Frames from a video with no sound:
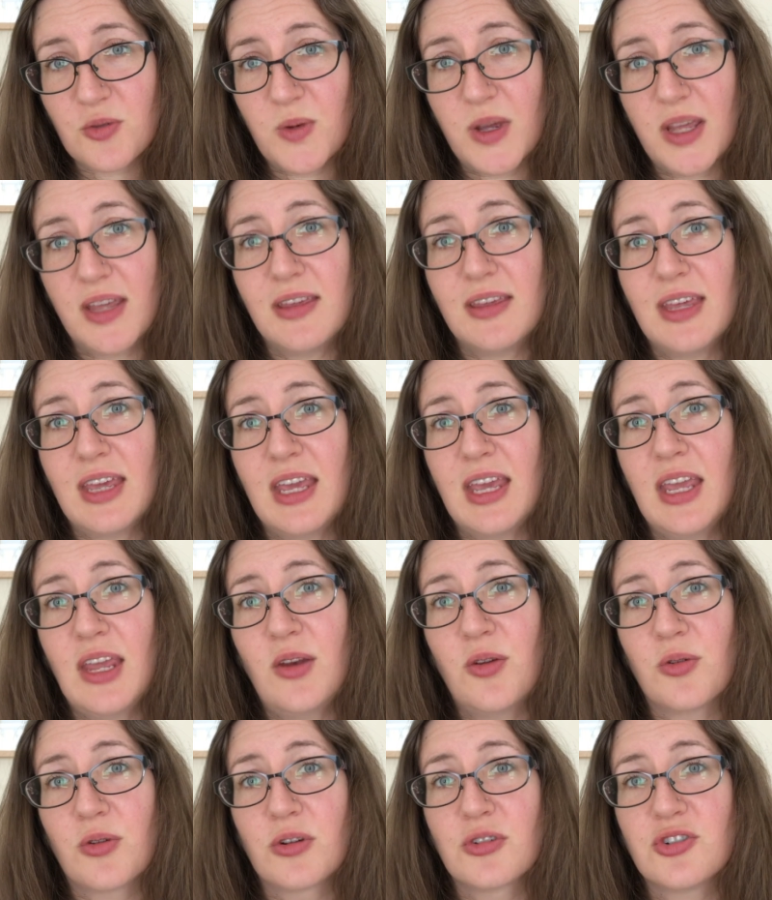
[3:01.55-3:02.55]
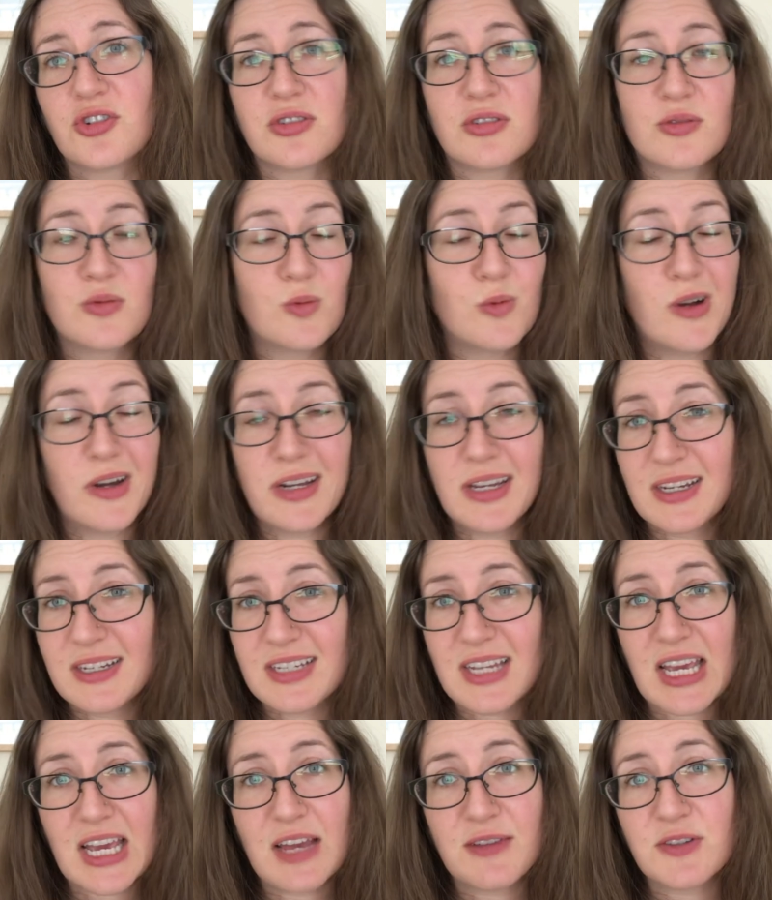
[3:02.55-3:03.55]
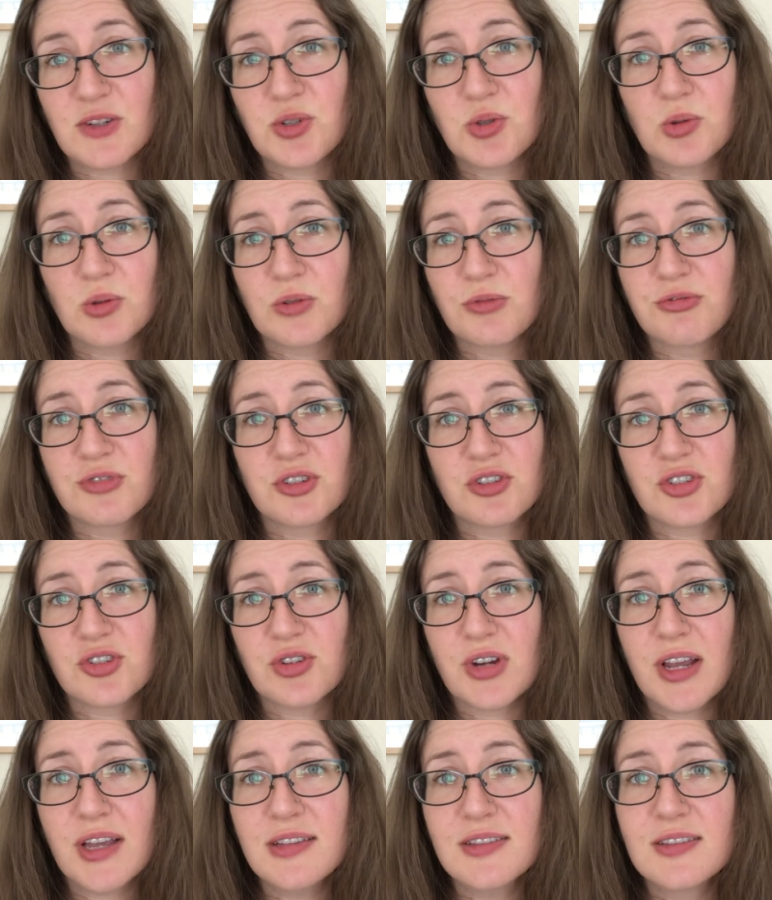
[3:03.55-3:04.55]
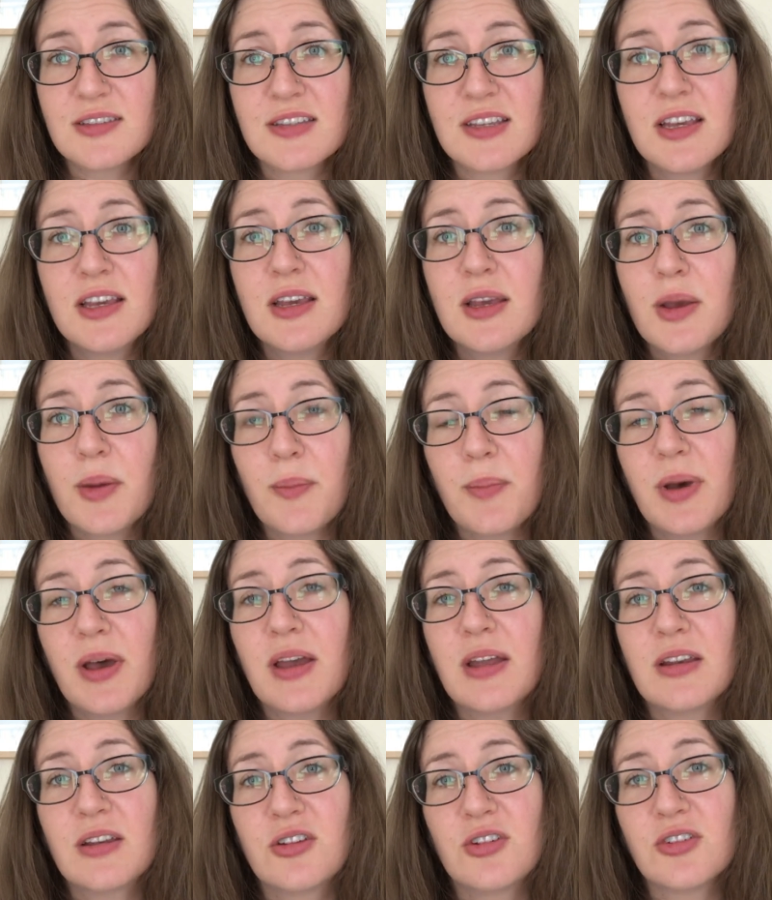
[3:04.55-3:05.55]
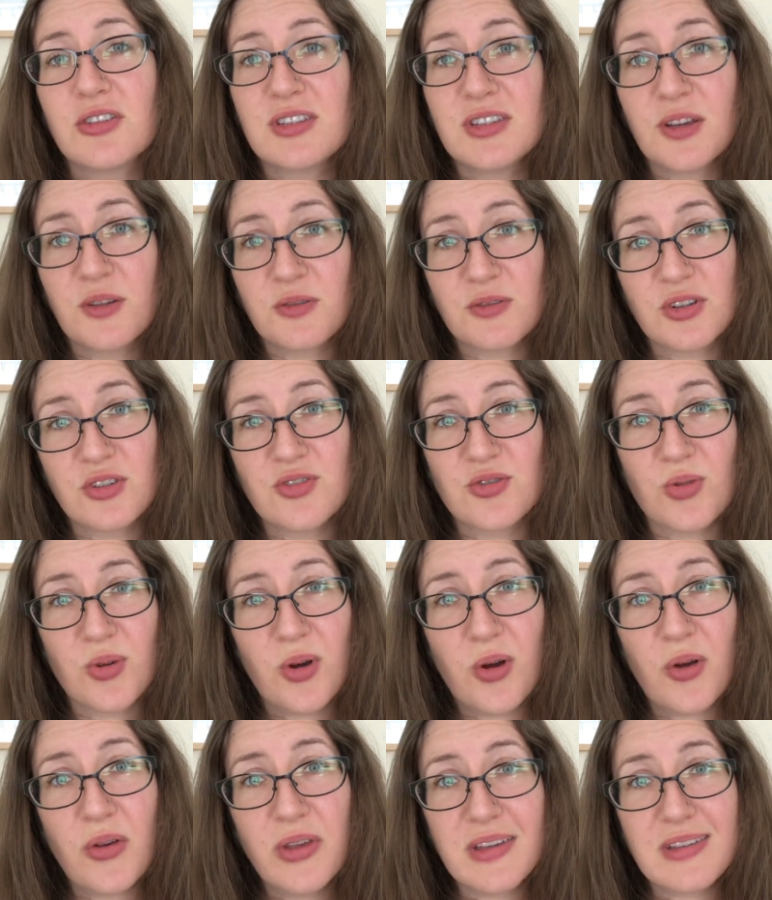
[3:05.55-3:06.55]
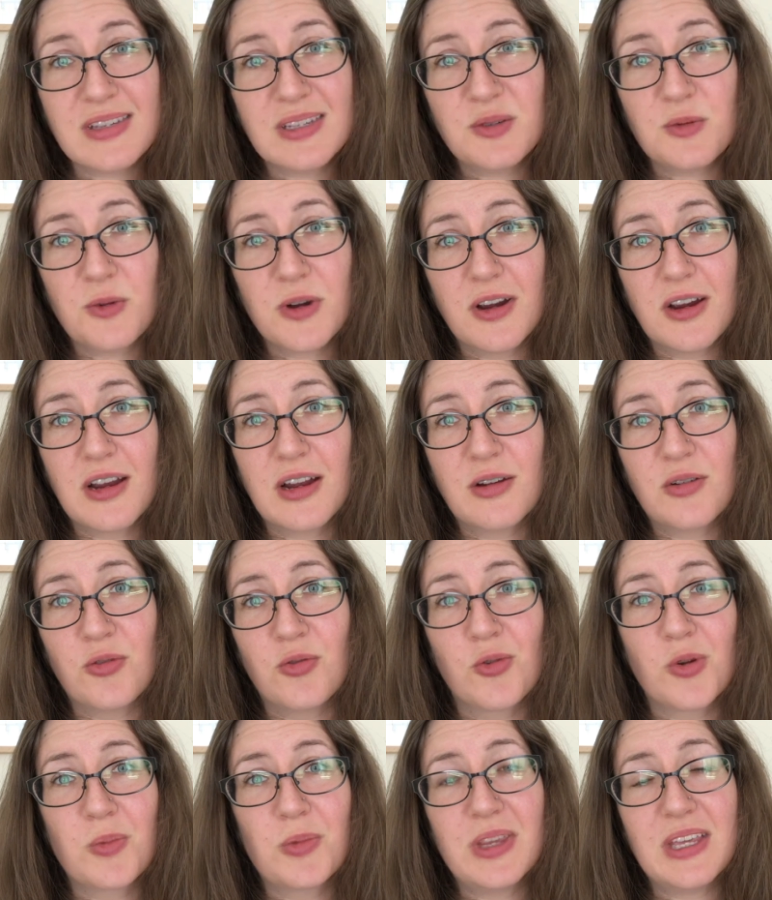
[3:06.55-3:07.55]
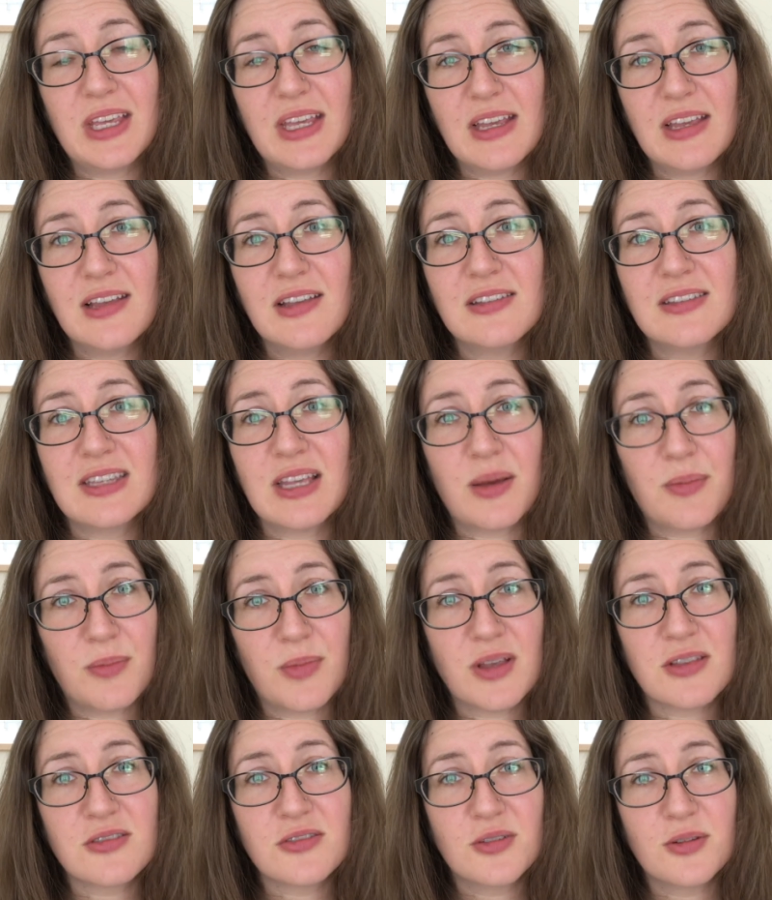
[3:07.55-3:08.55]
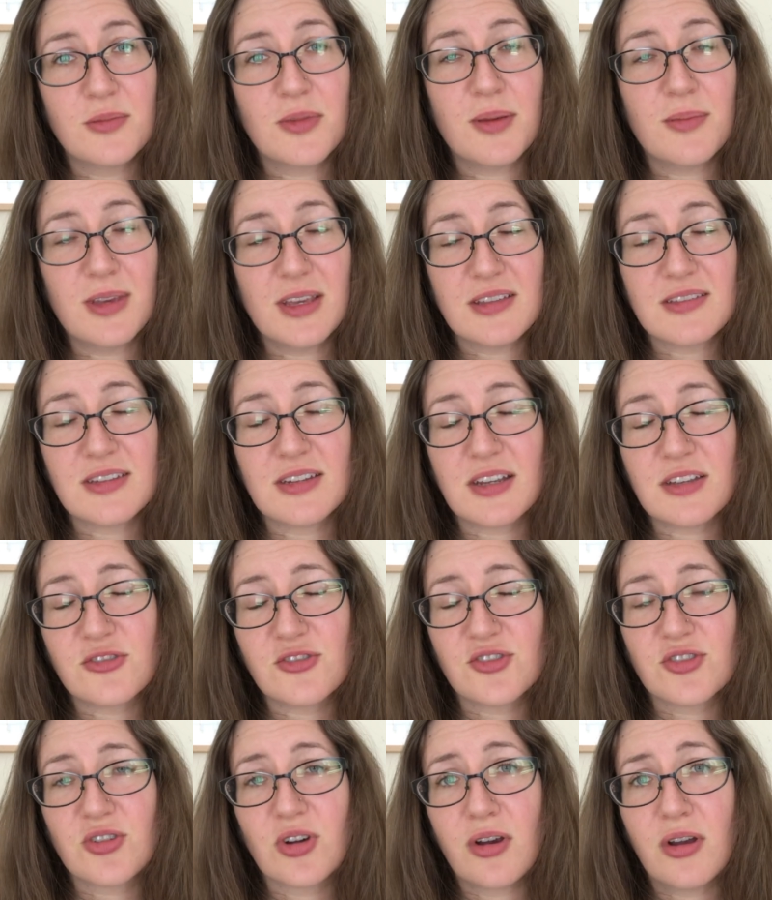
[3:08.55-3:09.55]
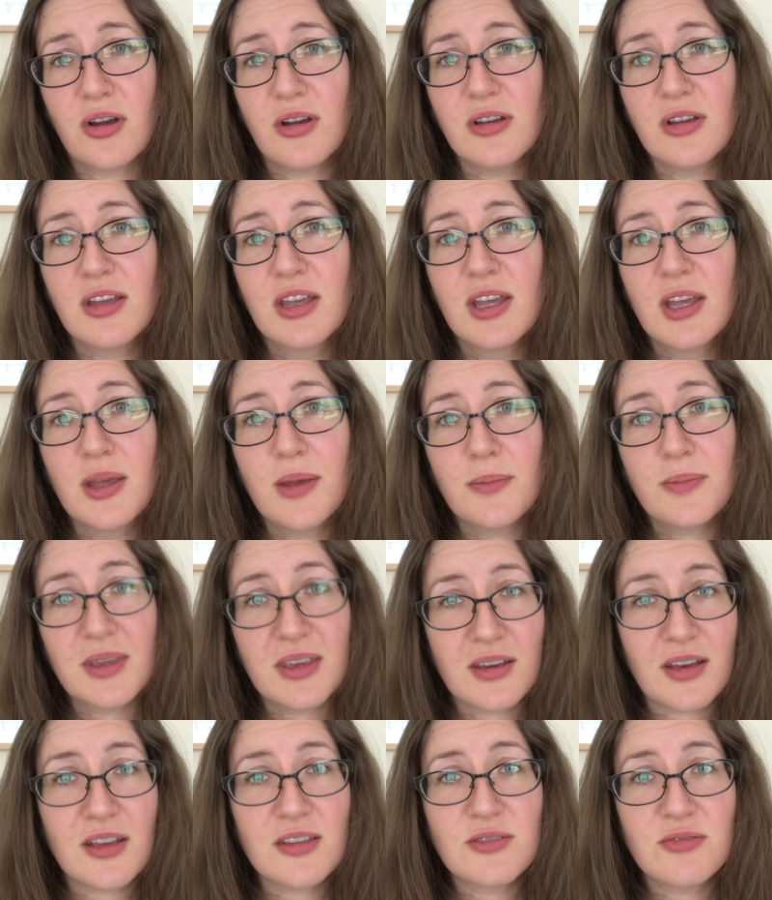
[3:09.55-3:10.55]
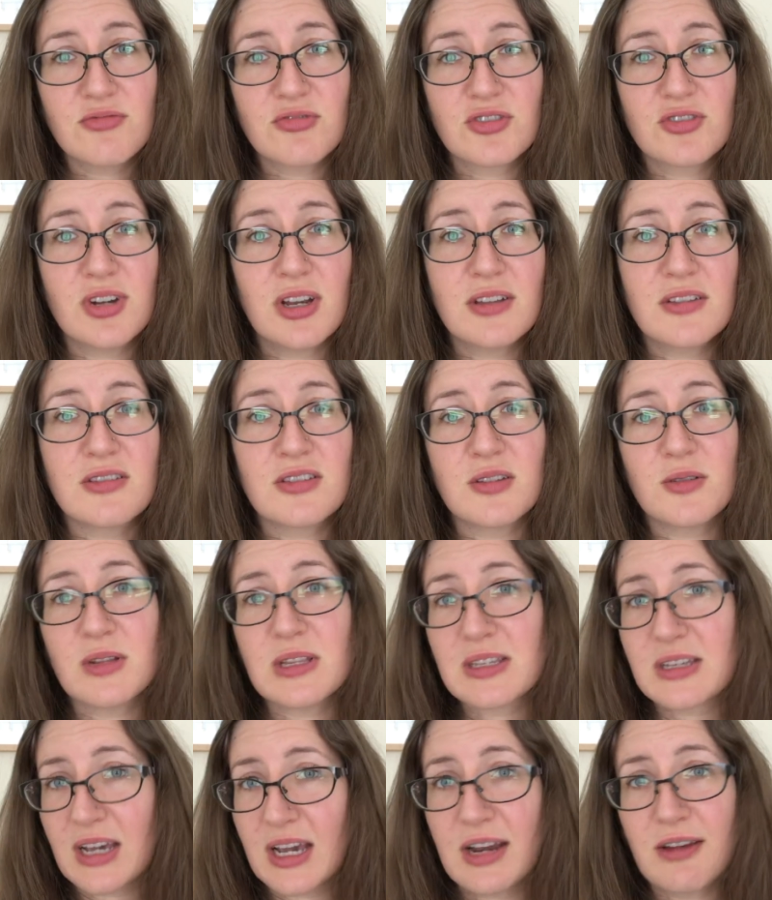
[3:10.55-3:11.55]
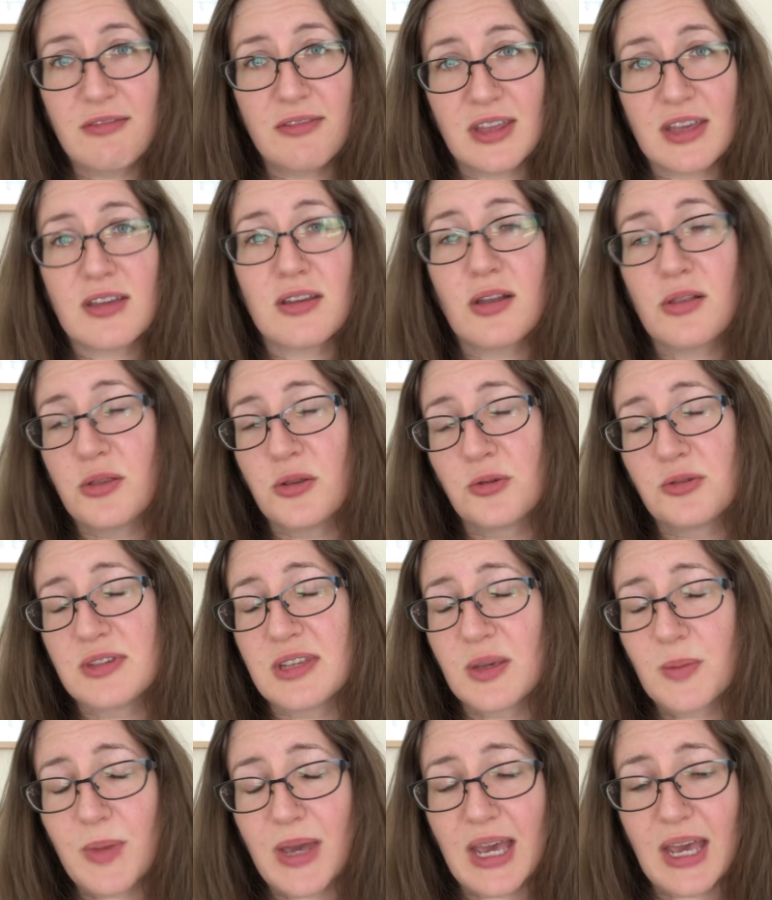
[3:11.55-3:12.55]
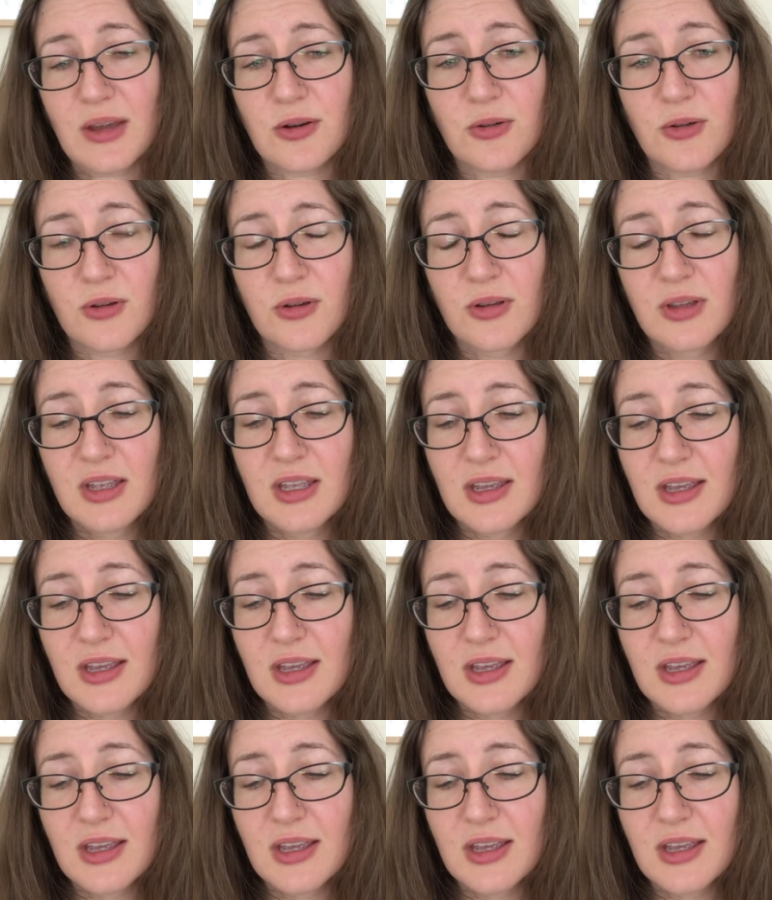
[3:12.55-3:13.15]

weight gain, or just wanting to have a tool for stress, but your self-control isn't where it normally is. That muscle maybe isn't as strong because of stress, so it's kind of like a losing battle.